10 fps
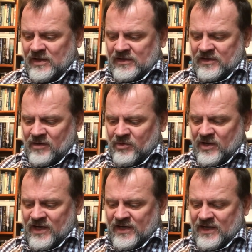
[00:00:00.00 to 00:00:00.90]
number
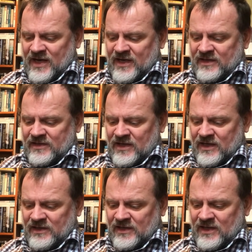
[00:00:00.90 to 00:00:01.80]
88 and
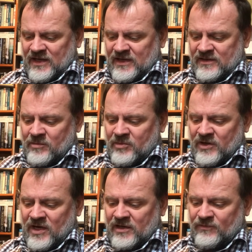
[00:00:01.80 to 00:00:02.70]
98, number
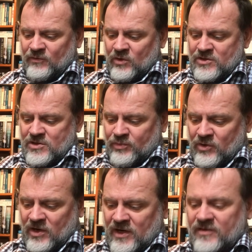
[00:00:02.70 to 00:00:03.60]
94,
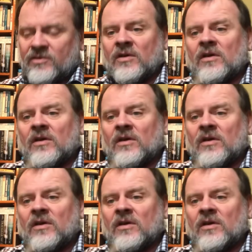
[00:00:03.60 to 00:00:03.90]
Surprise.